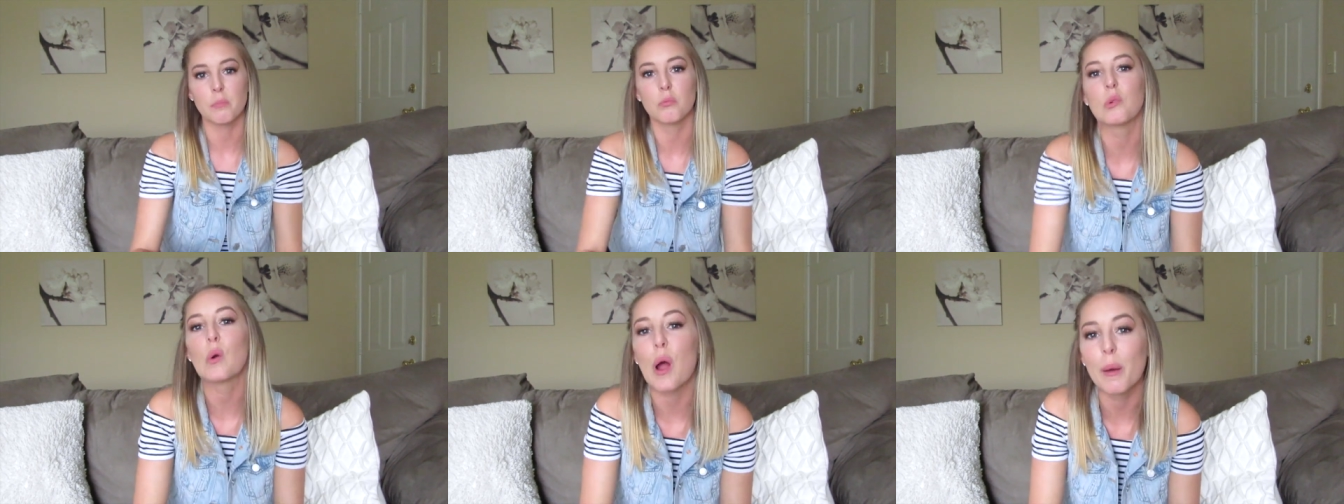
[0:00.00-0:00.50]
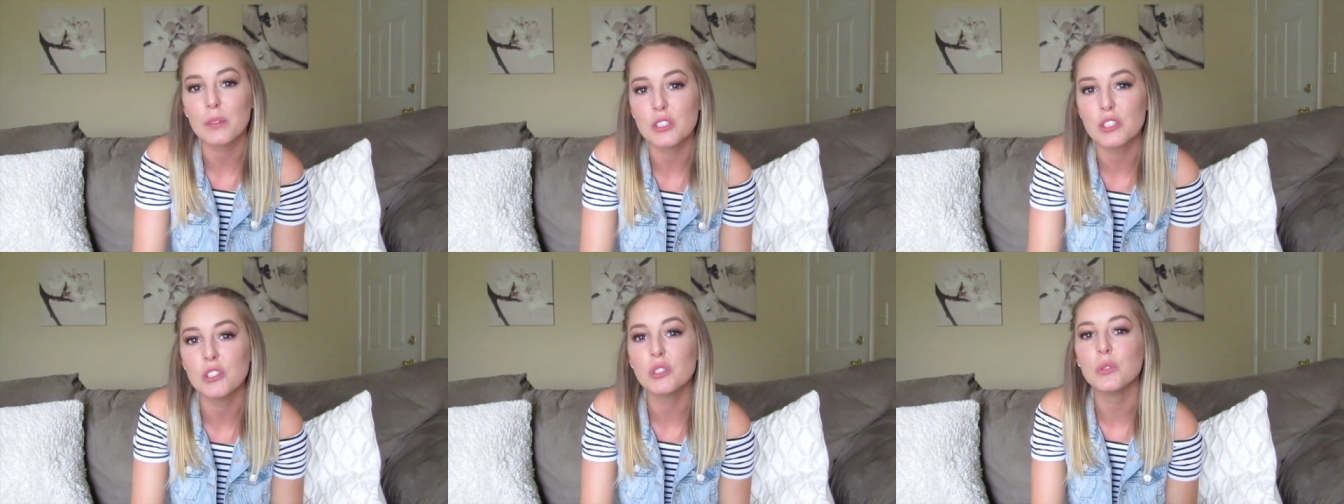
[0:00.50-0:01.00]
I
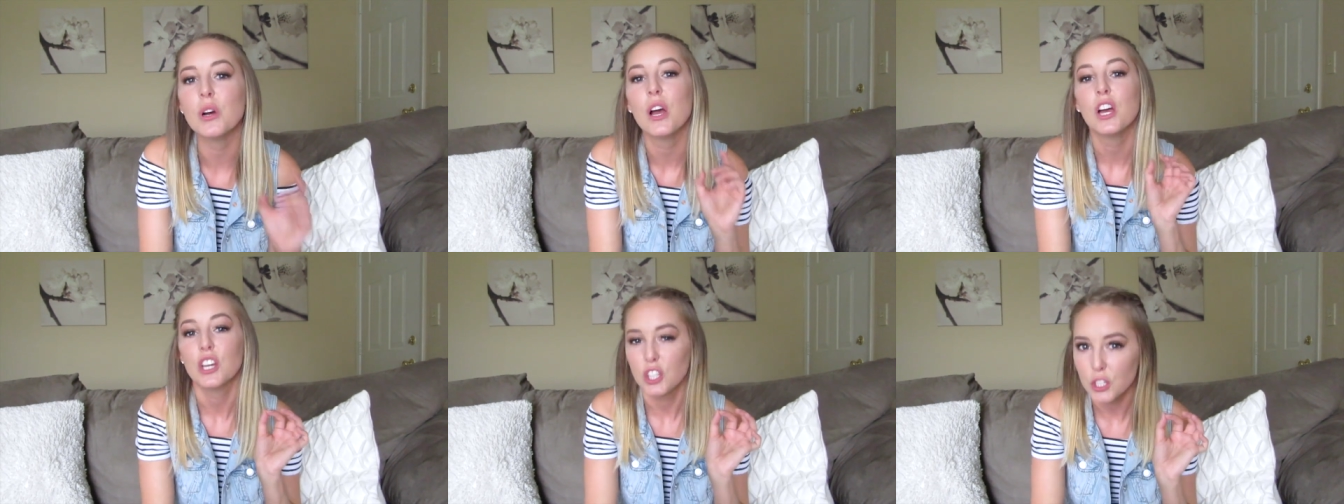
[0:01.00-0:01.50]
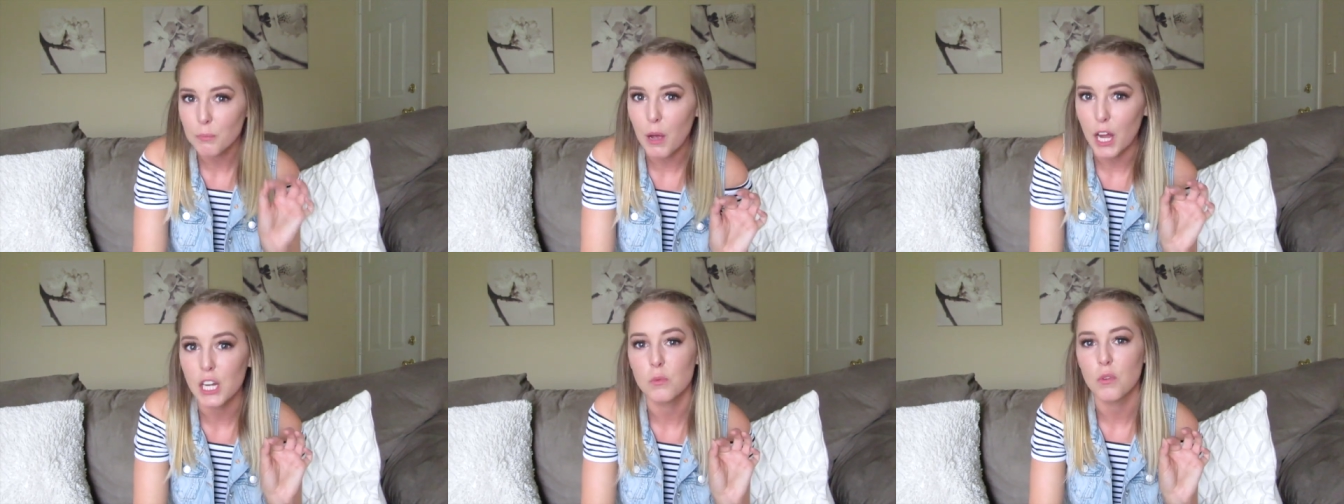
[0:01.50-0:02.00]
promise you, your
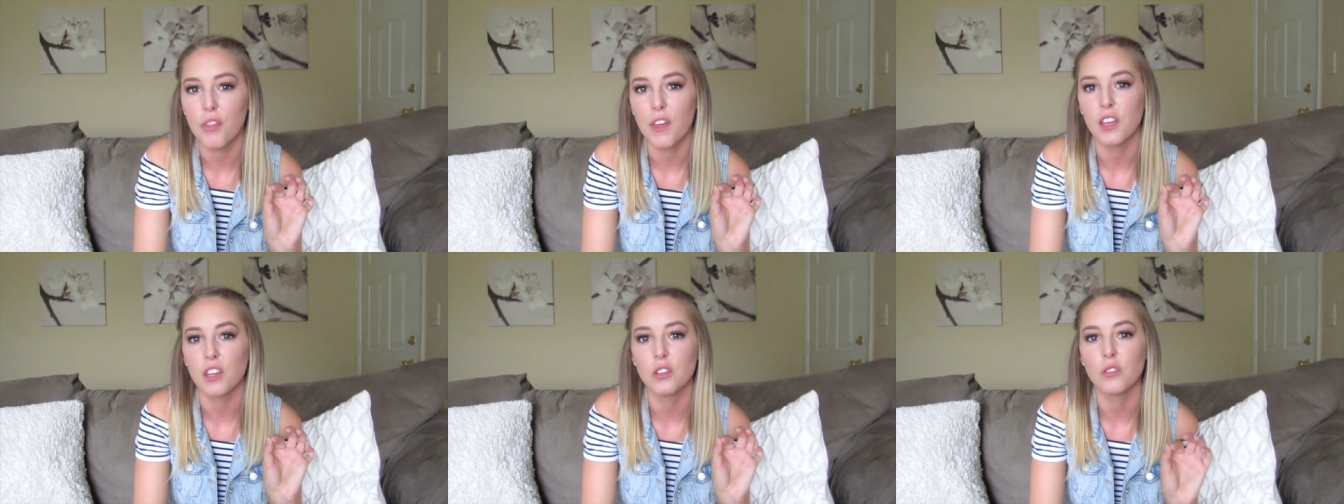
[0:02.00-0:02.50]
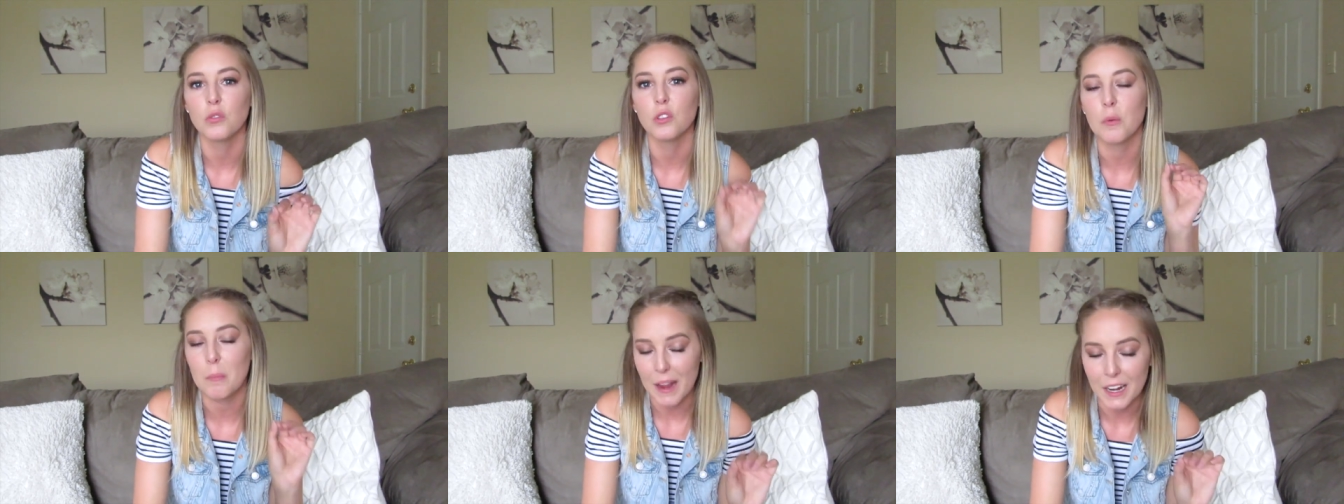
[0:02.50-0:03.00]
body will thank you,
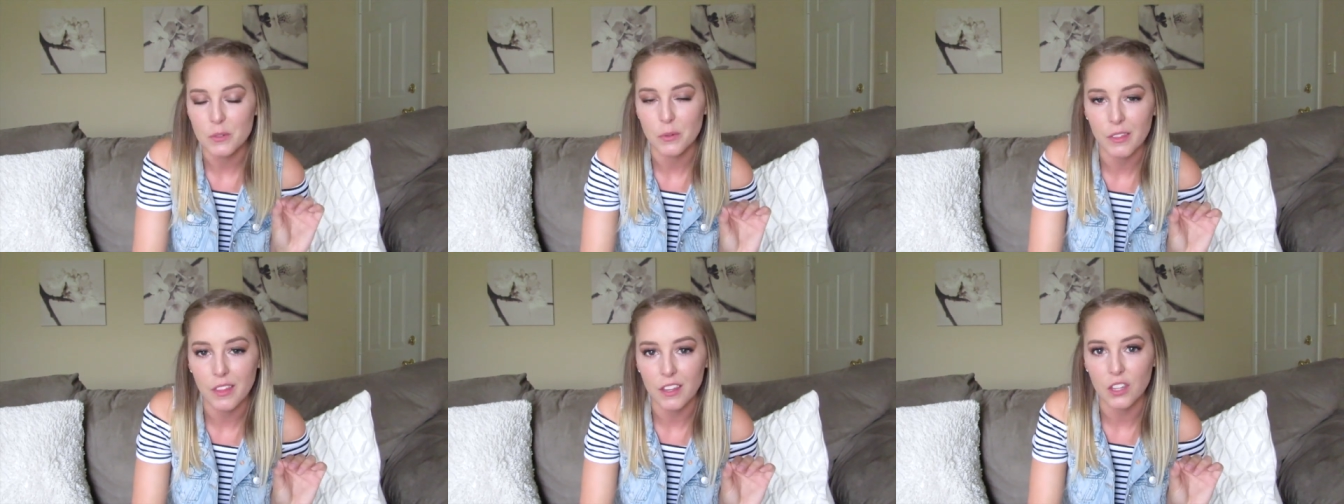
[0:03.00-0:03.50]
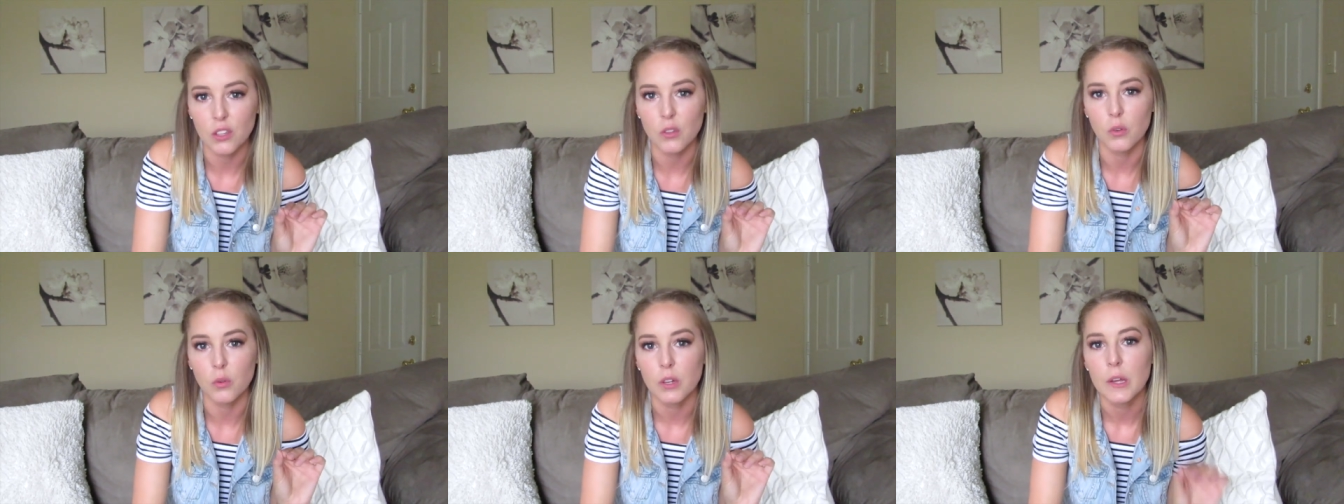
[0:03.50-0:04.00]
your mind will thank
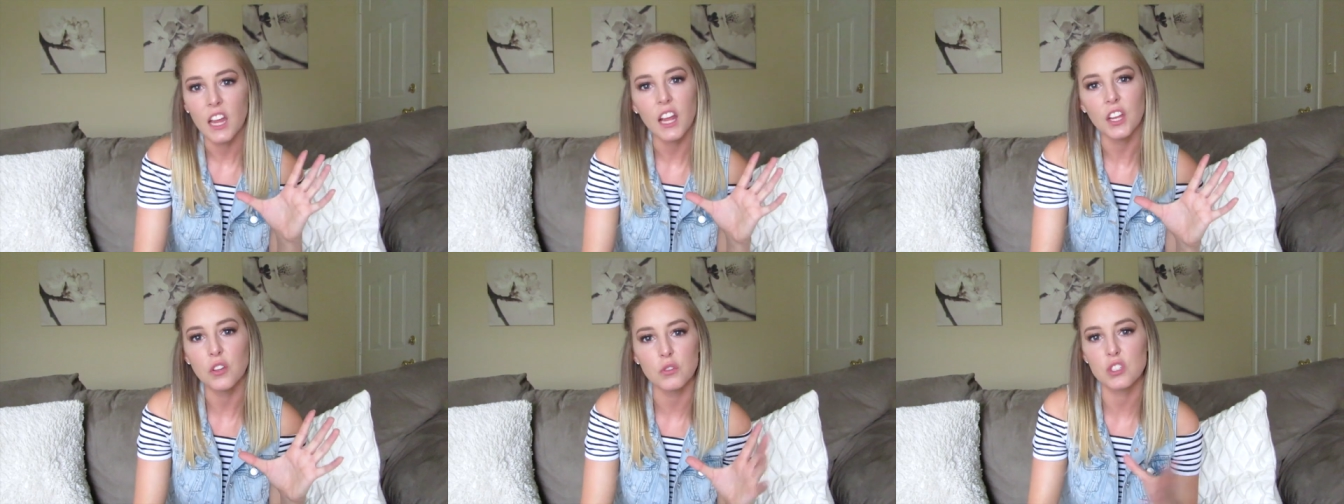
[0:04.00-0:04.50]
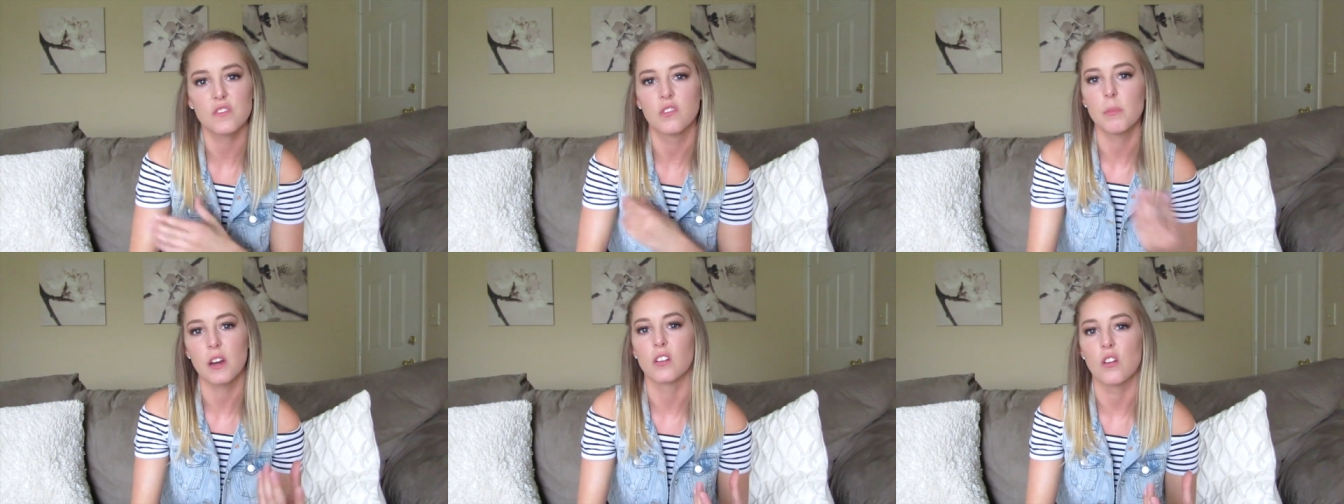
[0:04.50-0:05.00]
you, and you'll just
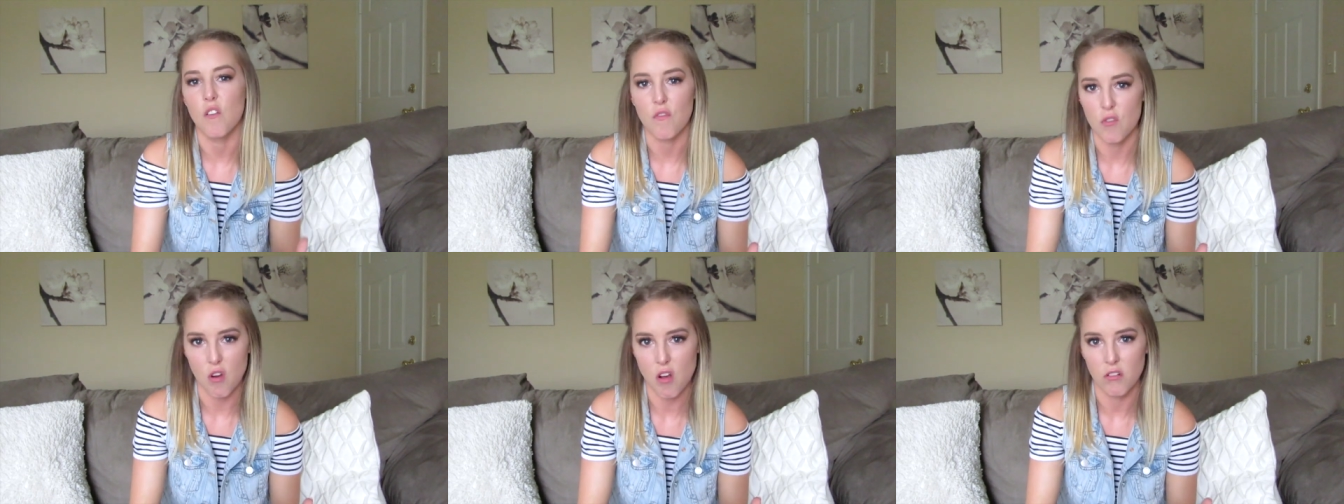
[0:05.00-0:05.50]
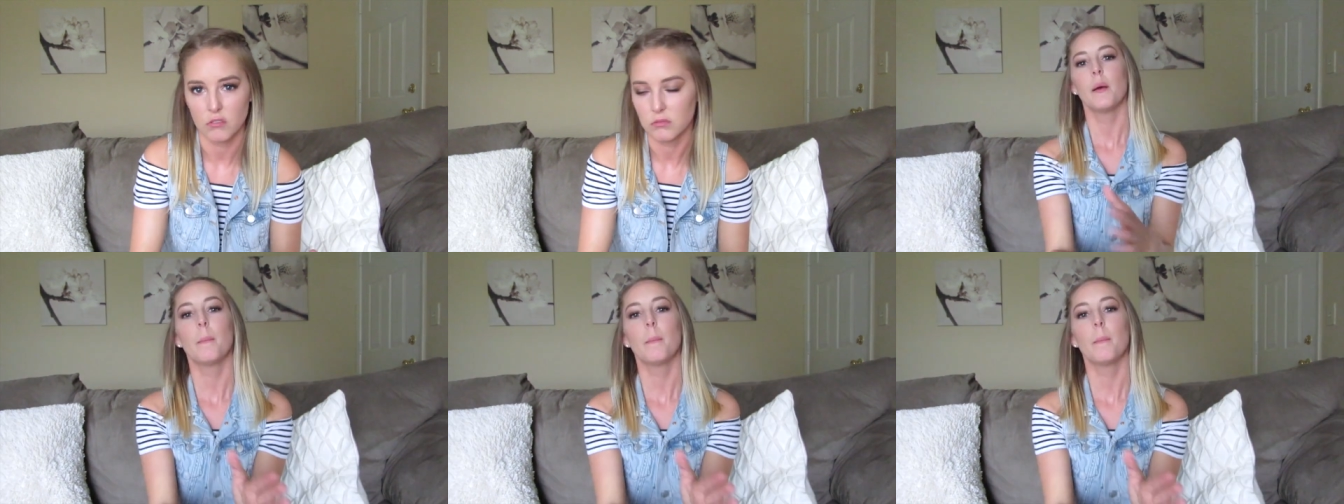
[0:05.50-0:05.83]
feel better overall.